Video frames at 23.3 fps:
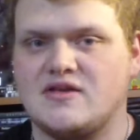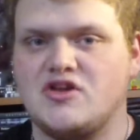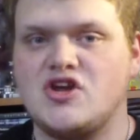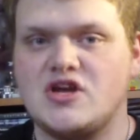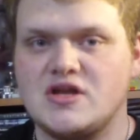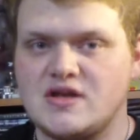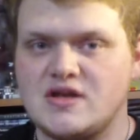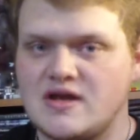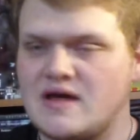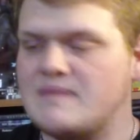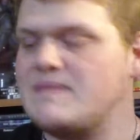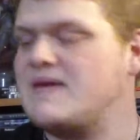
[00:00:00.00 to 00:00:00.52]
You
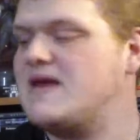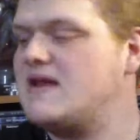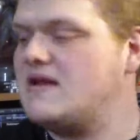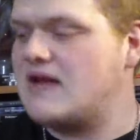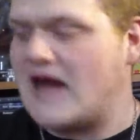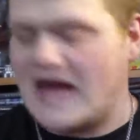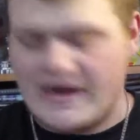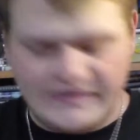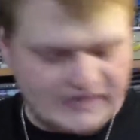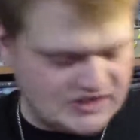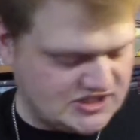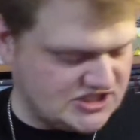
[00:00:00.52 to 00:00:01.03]
can, I mean,
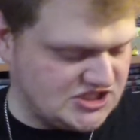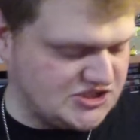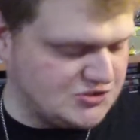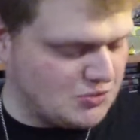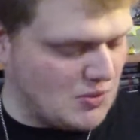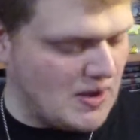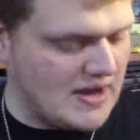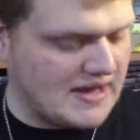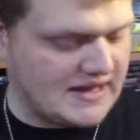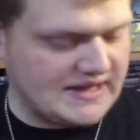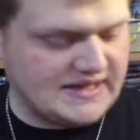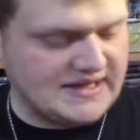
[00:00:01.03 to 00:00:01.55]
I haven't
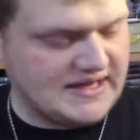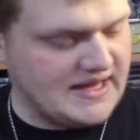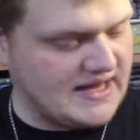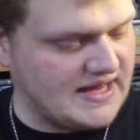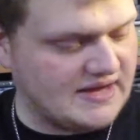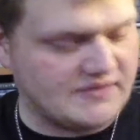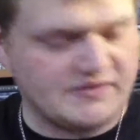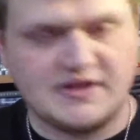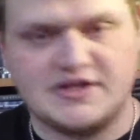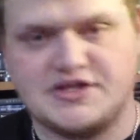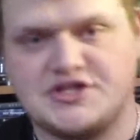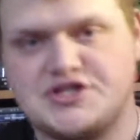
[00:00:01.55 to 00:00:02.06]
swung it yet, I
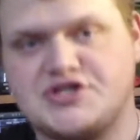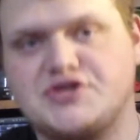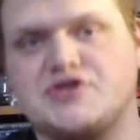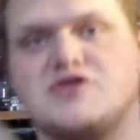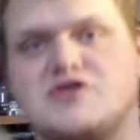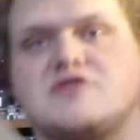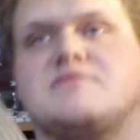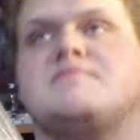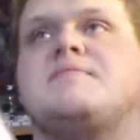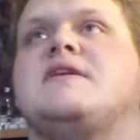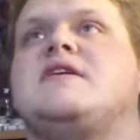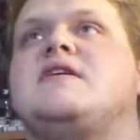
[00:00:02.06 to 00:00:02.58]
really should,
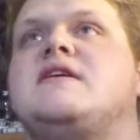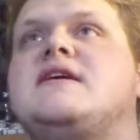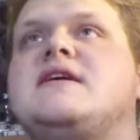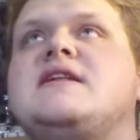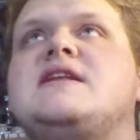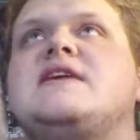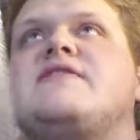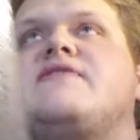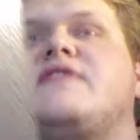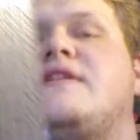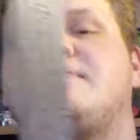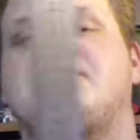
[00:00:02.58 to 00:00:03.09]
but you can
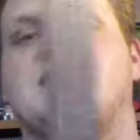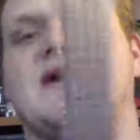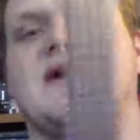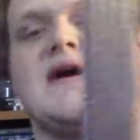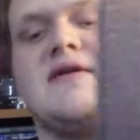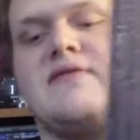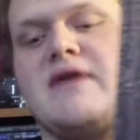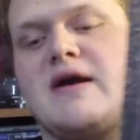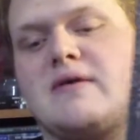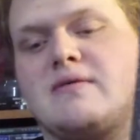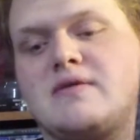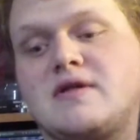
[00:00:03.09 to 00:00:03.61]
definitely play
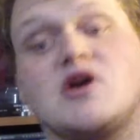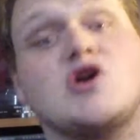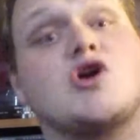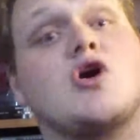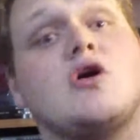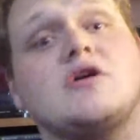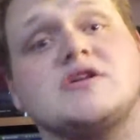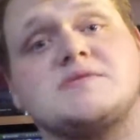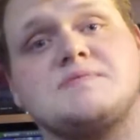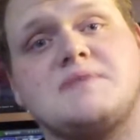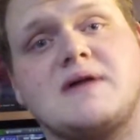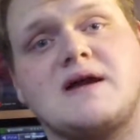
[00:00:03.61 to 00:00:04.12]
around with it and
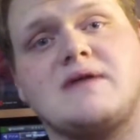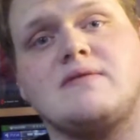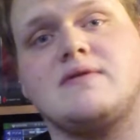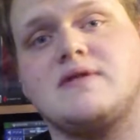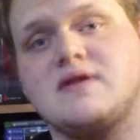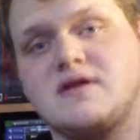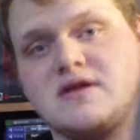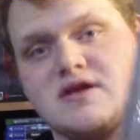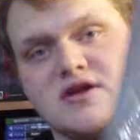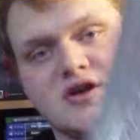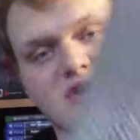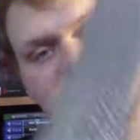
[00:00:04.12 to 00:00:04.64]
cosplay with
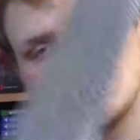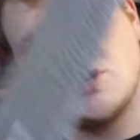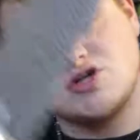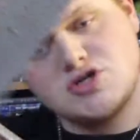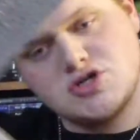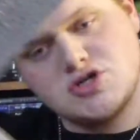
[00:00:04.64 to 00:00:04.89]
it, you know.